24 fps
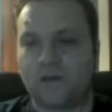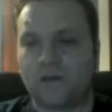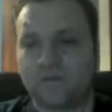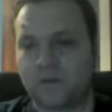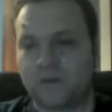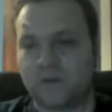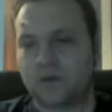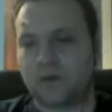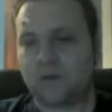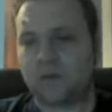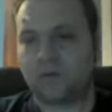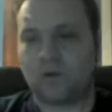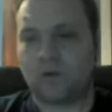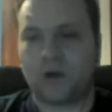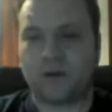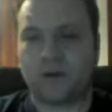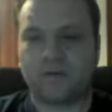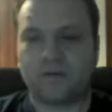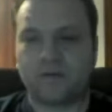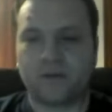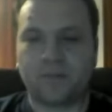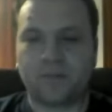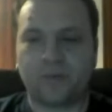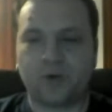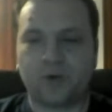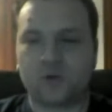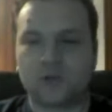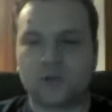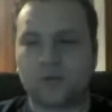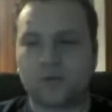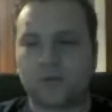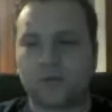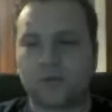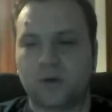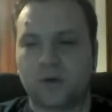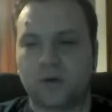one, of the, one of the
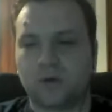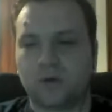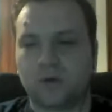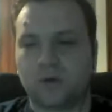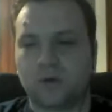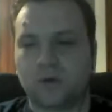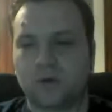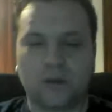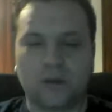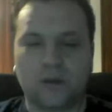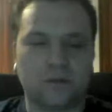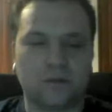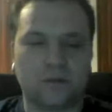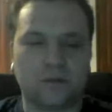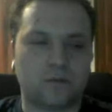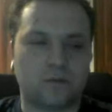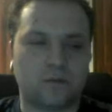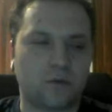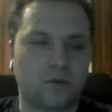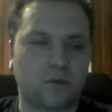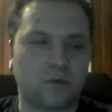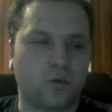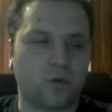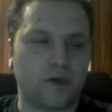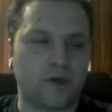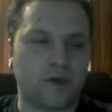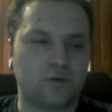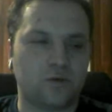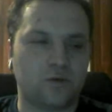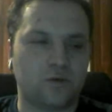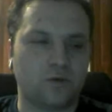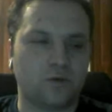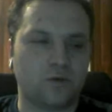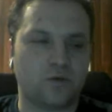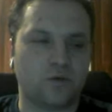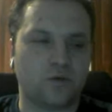possible... Uh, ways
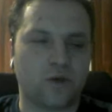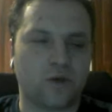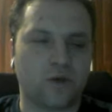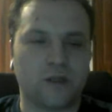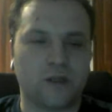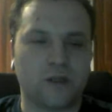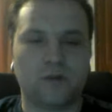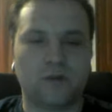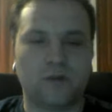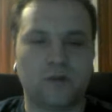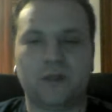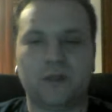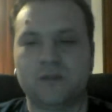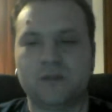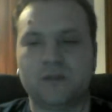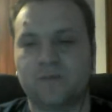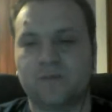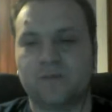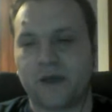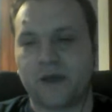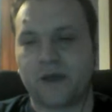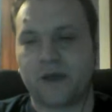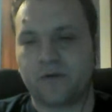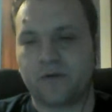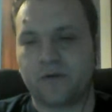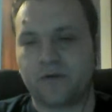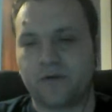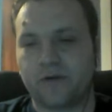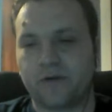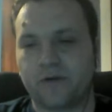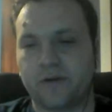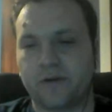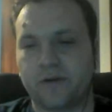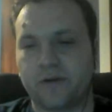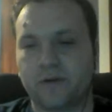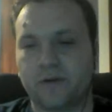to, to handle that is by
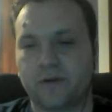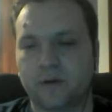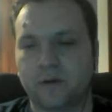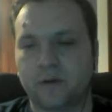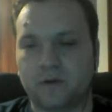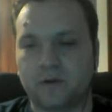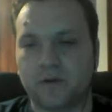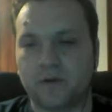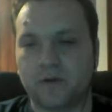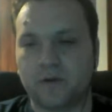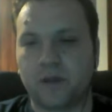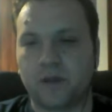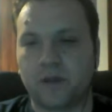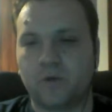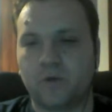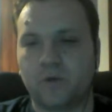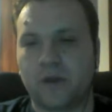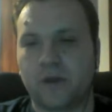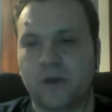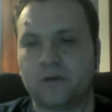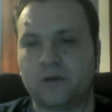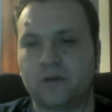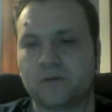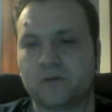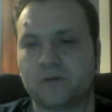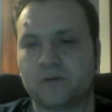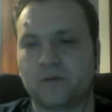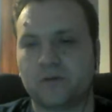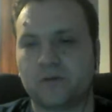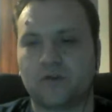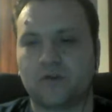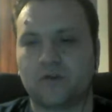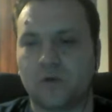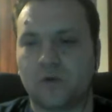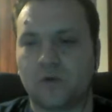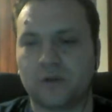returning null. The other way is to
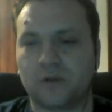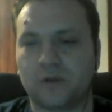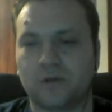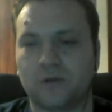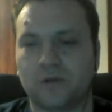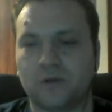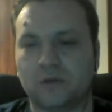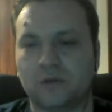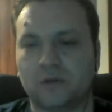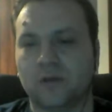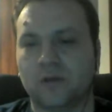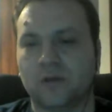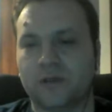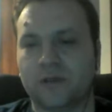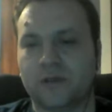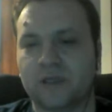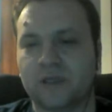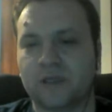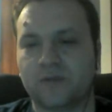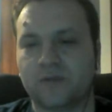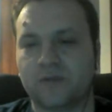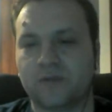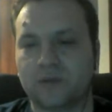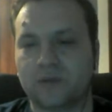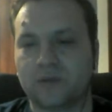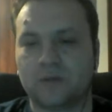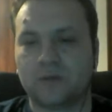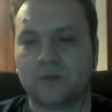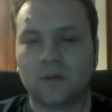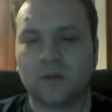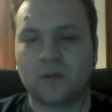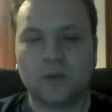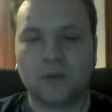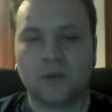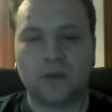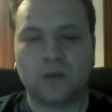throw a, an exception.
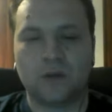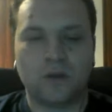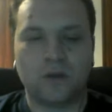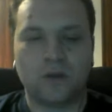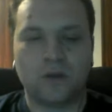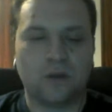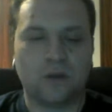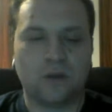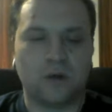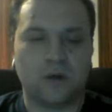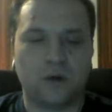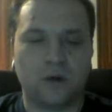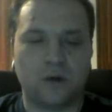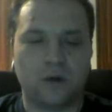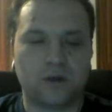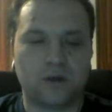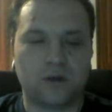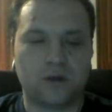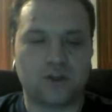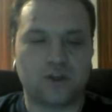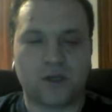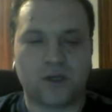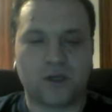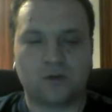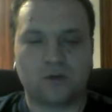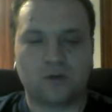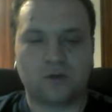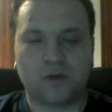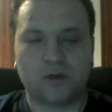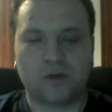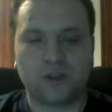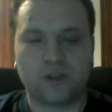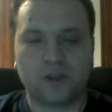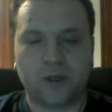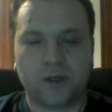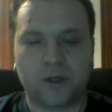Yes. Either checked or
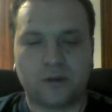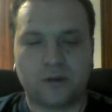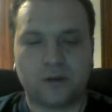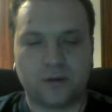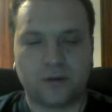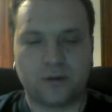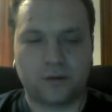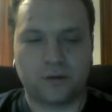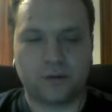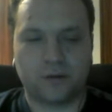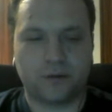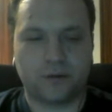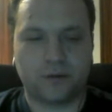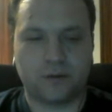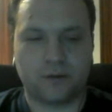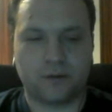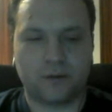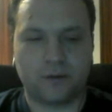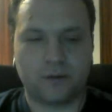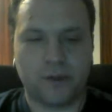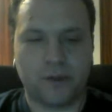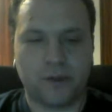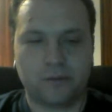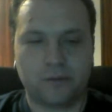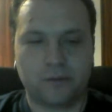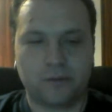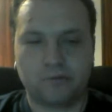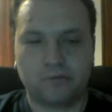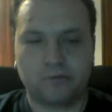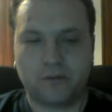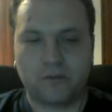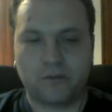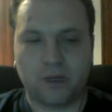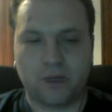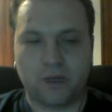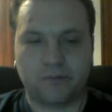unchecked. And
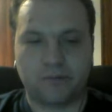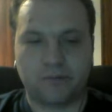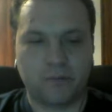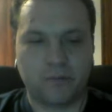yeah,